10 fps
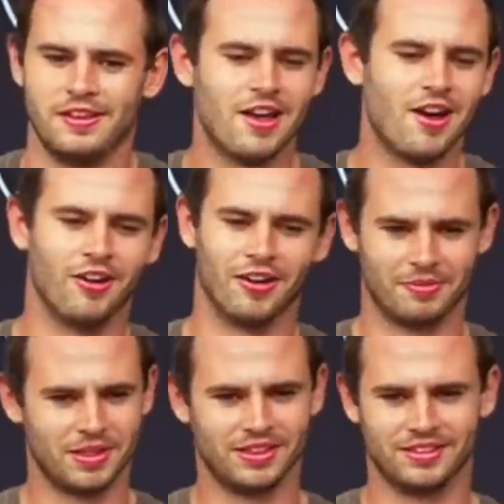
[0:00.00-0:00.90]
No, I
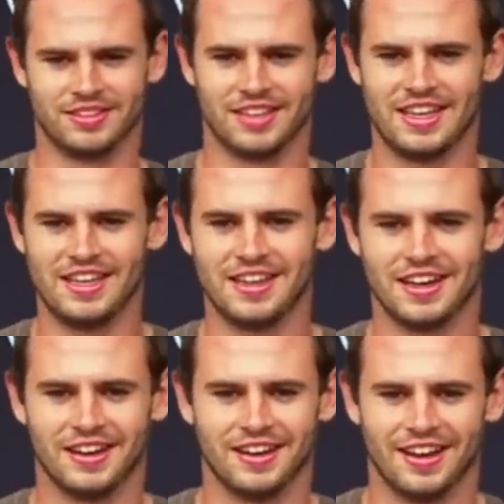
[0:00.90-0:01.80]
mean, he,
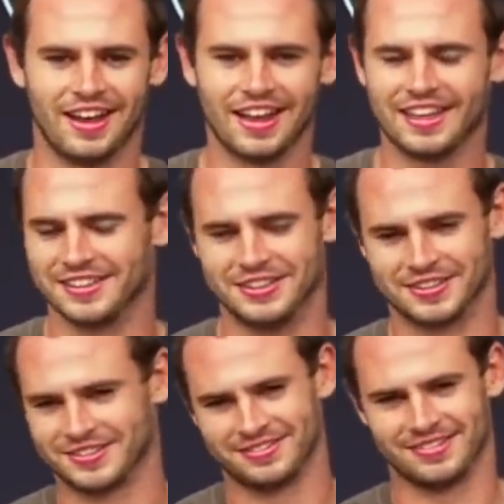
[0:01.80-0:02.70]
uh, I like to
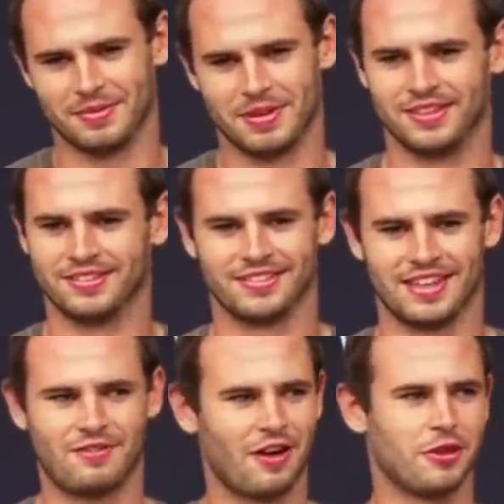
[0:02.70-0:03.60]
just, I mean,
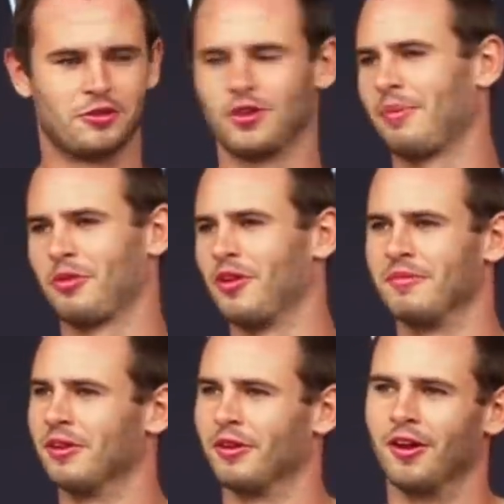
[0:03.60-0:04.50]
if I would have dropped three
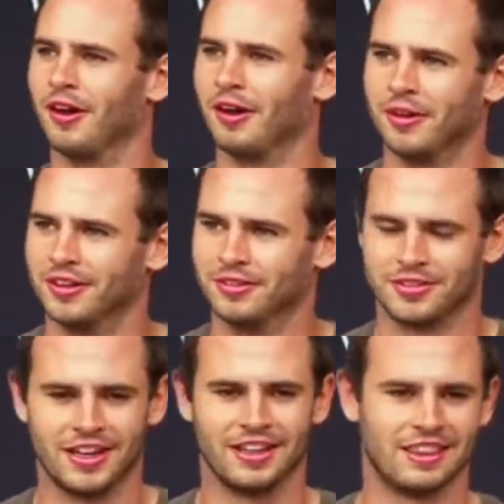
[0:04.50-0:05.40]
of them in a row, I wouldn't have
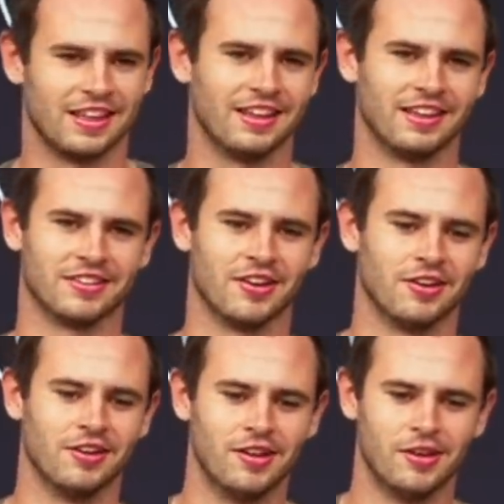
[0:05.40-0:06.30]
said anything. And
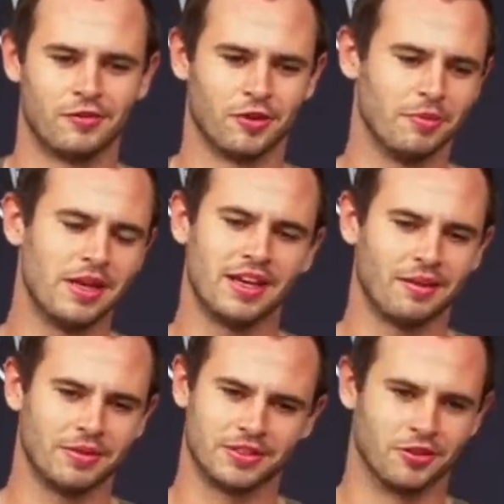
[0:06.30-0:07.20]
so for me,
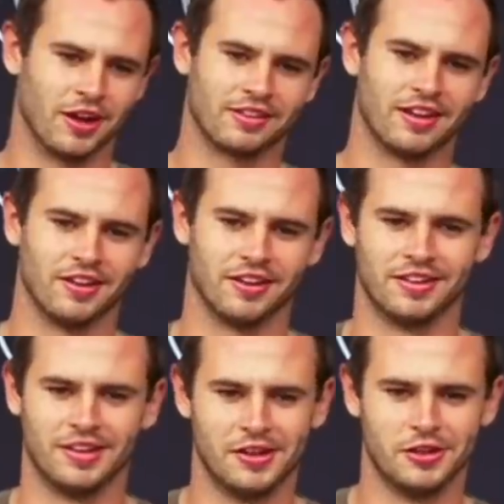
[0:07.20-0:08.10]
I'm just going out there and
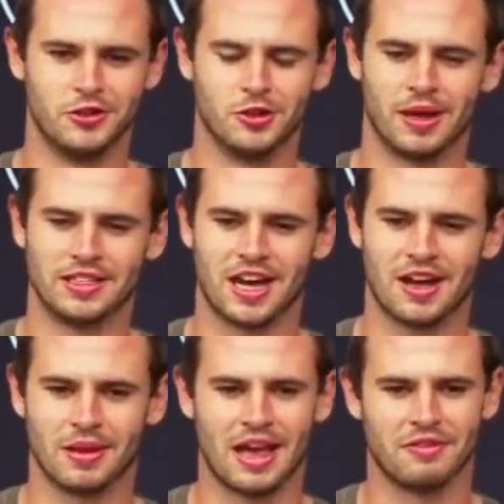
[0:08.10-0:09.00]
doing my
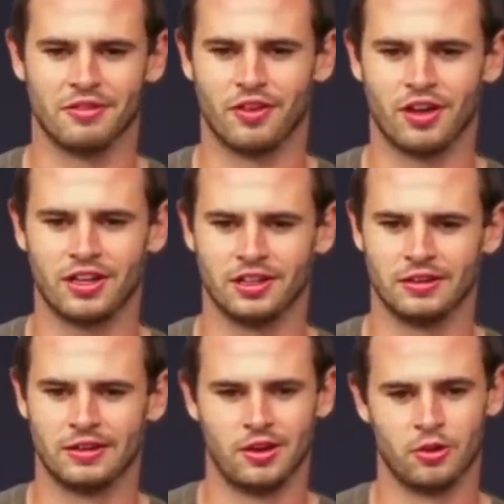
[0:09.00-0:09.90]
job and having fun
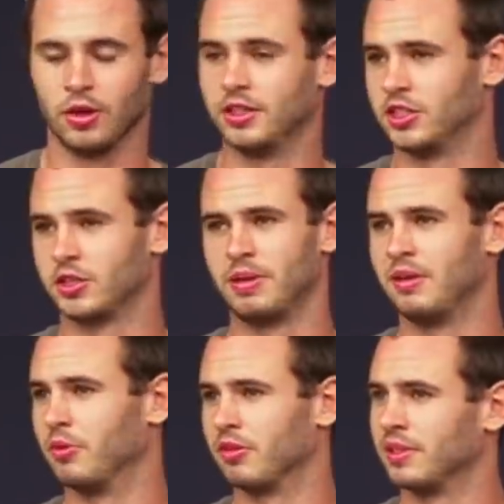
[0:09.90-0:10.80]
and really just
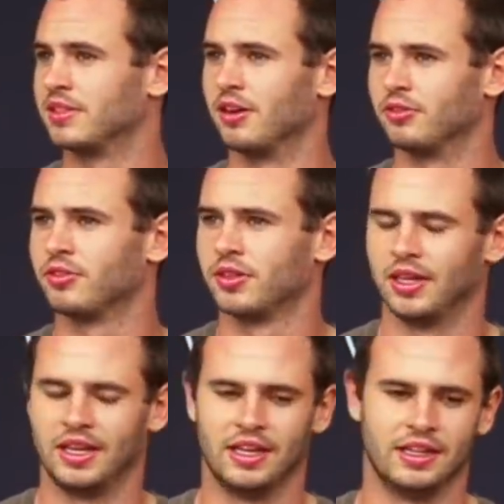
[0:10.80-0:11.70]
competing with myself.
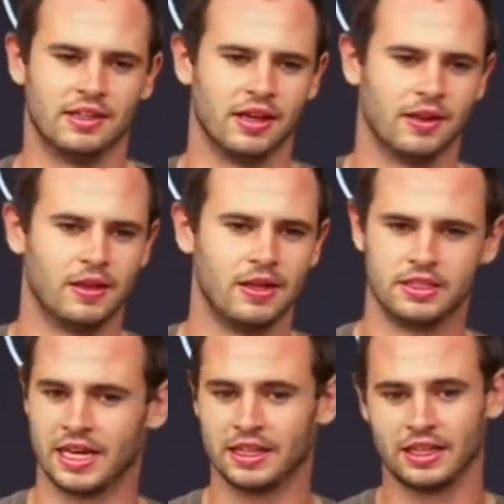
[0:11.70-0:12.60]
And uh,
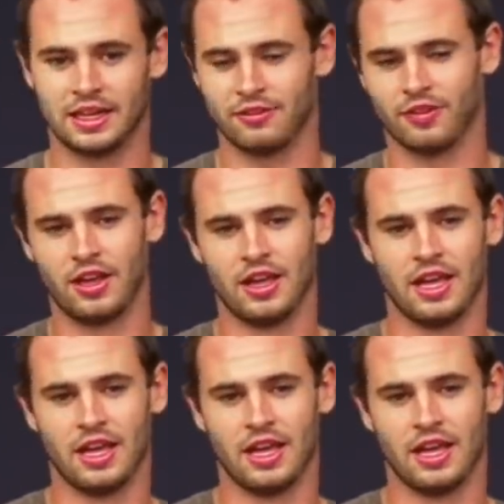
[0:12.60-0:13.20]
Jalen, if